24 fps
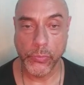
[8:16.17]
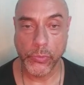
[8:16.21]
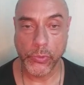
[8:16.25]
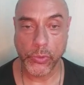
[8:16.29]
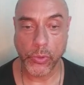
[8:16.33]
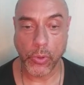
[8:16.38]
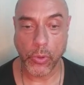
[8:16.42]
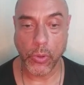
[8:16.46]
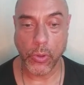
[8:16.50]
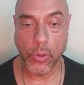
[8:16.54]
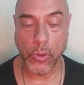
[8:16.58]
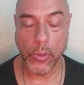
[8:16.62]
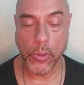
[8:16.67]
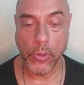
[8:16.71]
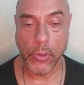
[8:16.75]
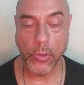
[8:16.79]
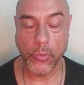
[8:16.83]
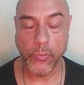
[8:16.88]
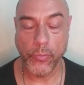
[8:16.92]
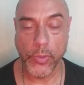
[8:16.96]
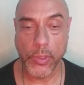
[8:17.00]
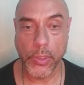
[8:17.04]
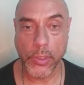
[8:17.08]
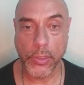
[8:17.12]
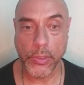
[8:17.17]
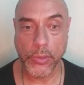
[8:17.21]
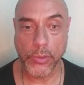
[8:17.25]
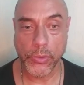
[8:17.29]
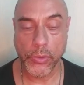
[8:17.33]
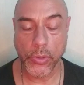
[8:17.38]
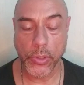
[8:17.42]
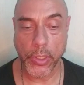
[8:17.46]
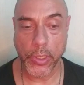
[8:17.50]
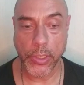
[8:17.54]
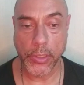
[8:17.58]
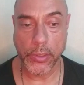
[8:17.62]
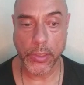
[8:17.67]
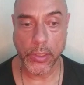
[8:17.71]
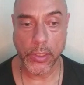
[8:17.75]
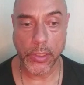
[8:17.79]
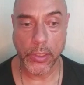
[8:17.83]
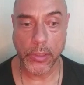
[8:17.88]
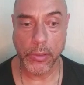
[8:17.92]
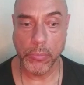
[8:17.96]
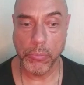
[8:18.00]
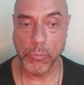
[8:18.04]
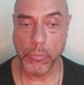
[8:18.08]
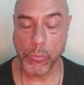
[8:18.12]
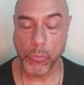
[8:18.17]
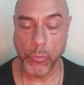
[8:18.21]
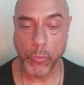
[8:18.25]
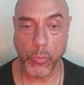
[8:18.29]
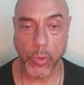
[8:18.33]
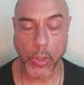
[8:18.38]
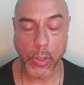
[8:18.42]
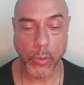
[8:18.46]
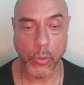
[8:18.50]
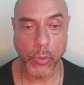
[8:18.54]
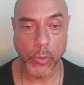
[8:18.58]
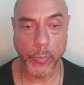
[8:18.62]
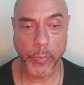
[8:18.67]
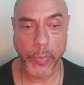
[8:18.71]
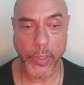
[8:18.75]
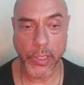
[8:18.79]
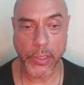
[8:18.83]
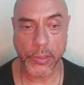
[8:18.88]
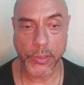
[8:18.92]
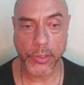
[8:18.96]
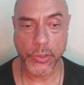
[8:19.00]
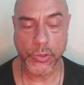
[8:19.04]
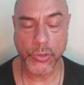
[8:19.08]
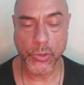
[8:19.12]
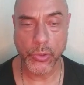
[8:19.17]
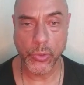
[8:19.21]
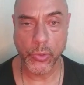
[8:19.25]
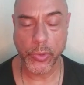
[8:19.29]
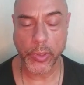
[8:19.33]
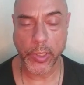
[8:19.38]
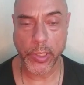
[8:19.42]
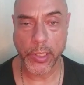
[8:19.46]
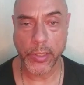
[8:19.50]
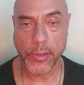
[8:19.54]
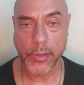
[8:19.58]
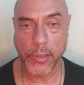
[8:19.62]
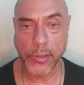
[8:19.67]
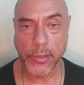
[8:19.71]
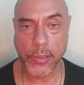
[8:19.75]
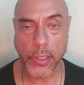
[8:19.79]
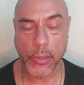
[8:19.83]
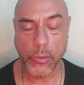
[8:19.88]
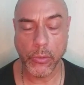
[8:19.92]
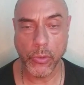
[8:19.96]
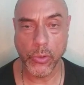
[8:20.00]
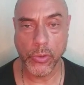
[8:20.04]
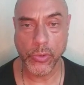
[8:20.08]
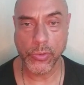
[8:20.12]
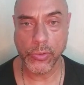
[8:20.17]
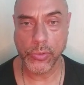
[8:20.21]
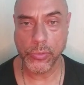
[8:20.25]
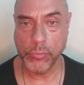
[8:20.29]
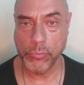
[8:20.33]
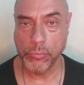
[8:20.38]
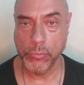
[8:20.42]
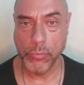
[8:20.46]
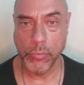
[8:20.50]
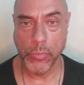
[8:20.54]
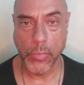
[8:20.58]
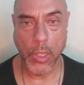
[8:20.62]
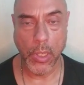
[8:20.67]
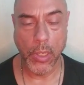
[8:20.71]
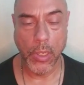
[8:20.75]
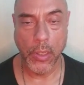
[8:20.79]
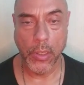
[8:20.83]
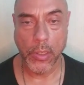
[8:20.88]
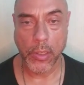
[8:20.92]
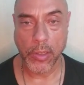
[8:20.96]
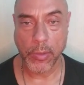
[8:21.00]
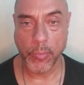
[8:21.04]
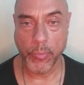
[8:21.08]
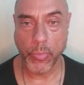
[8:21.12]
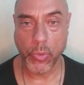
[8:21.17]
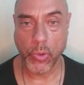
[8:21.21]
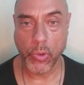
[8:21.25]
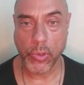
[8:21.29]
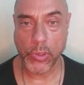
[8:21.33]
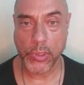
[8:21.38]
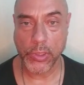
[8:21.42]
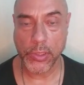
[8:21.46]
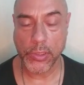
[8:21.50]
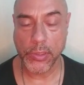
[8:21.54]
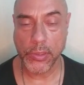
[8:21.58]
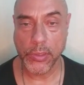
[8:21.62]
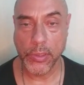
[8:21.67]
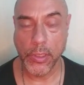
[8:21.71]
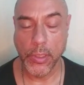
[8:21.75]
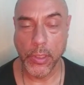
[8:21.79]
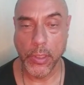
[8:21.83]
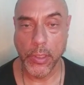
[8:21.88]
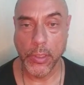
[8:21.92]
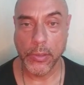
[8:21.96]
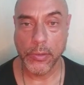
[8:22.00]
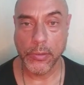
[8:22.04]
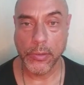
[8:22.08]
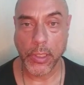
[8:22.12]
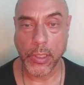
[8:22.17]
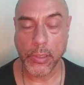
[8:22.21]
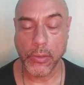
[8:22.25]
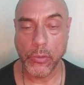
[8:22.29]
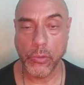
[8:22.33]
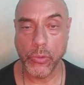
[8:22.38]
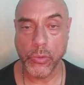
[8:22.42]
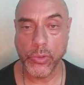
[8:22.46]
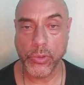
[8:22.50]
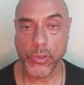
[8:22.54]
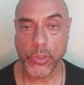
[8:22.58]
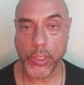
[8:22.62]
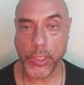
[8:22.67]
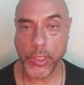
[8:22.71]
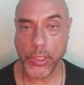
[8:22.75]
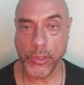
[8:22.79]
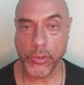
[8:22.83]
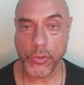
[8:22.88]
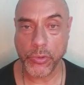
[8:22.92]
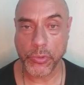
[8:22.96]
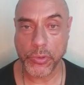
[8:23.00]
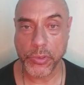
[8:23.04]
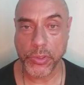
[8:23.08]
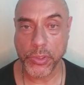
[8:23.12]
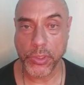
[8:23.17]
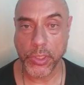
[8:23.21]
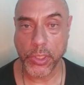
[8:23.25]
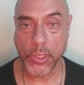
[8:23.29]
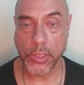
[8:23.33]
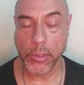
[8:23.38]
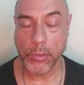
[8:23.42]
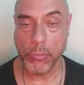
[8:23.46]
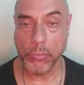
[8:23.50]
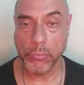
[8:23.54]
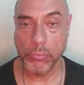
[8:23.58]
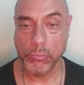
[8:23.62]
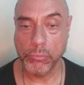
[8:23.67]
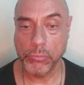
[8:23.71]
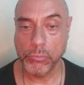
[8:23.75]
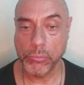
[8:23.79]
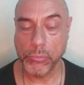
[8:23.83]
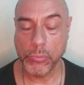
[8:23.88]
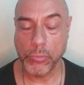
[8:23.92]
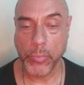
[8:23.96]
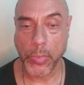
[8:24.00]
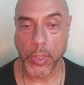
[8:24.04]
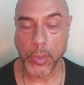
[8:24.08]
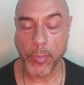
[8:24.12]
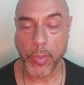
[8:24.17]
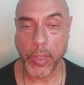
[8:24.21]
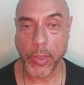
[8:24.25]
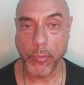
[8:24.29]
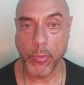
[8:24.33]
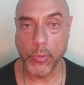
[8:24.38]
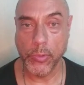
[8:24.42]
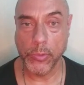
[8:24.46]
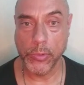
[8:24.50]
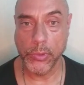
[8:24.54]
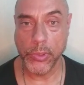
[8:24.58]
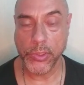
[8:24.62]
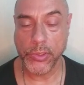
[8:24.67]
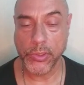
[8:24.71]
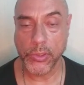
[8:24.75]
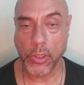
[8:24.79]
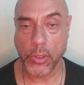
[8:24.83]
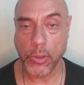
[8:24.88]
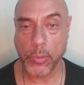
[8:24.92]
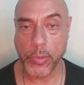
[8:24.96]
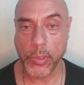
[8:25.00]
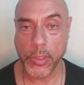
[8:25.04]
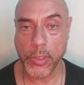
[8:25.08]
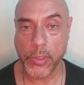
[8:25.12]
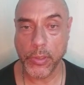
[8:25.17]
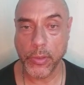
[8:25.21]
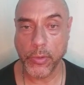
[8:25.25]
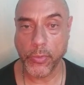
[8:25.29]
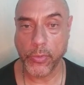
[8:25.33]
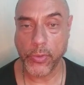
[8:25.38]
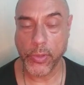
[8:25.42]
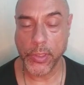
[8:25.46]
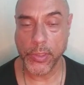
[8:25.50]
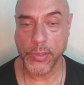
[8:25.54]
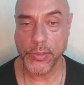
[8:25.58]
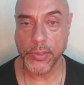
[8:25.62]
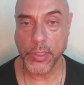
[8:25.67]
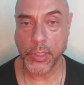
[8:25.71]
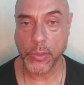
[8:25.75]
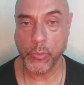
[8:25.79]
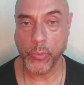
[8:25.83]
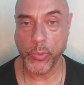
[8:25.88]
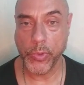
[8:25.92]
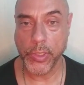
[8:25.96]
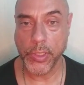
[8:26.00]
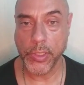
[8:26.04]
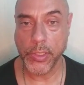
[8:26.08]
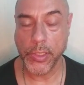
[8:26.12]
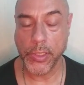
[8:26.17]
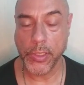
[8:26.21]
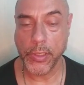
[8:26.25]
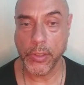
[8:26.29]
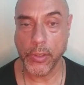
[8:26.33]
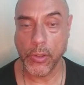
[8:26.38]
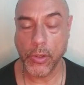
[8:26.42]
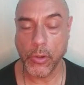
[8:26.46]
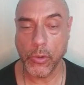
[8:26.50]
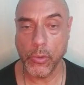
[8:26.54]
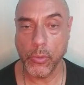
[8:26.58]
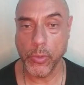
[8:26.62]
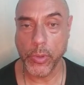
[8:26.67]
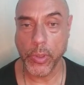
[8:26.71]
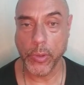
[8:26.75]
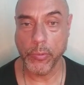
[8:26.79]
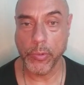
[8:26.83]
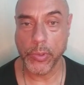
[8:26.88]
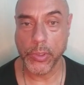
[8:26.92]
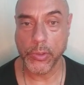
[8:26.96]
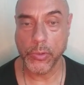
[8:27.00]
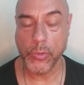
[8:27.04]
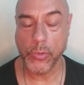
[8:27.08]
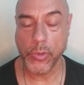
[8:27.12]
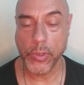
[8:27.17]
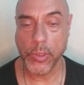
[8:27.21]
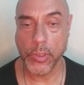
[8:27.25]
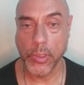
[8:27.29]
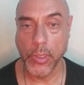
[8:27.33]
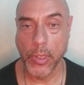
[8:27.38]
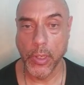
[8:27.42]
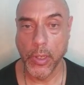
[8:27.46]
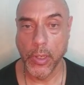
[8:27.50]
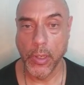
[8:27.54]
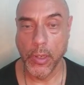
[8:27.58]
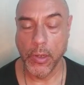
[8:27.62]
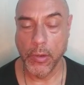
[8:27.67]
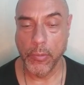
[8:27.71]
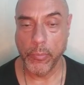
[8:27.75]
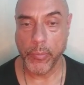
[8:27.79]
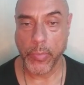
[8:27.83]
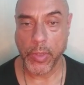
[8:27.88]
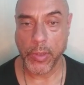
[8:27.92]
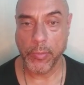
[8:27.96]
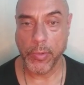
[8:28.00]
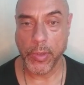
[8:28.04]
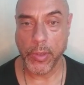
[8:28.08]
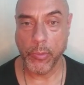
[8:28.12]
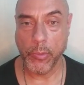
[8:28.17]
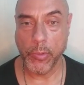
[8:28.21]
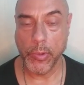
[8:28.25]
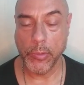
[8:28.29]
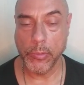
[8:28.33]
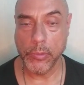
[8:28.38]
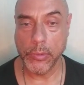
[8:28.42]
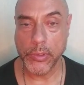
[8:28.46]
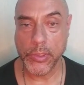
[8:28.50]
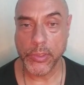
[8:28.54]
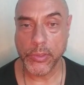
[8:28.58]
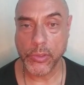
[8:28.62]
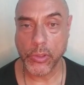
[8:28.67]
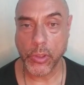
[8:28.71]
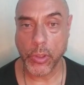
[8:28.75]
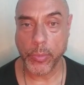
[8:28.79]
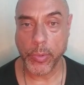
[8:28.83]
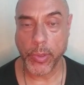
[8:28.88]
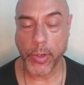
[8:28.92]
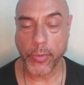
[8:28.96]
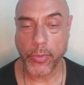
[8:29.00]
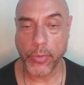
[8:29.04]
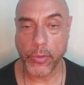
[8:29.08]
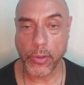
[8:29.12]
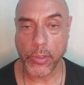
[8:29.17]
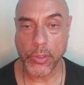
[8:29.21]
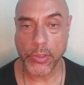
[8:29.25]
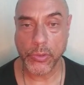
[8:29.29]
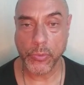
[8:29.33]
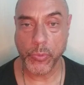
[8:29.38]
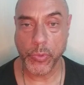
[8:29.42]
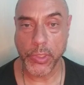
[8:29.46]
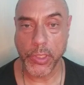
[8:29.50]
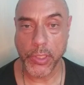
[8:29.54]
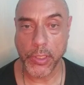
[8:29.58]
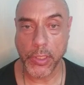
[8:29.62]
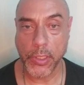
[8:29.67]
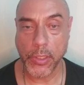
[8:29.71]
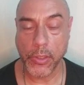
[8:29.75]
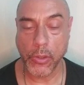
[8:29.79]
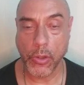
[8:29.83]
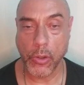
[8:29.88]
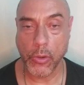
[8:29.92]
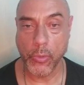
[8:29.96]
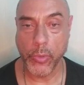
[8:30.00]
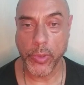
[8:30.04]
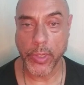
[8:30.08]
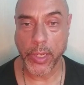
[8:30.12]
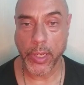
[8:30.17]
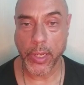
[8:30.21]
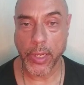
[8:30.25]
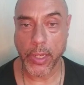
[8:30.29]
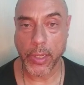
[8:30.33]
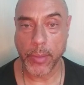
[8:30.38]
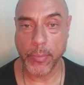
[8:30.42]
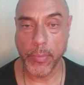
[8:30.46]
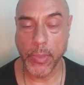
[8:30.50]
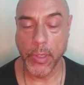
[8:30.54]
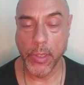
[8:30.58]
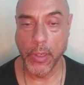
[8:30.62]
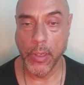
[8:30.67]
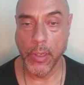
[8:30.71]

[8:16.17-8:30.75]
So all of these together, we will pay attention to anything that looks important, that looks interesting. Maybe we will discover things that we didn't know we were doing. Maybe we will discover thoughts we didn't know we have,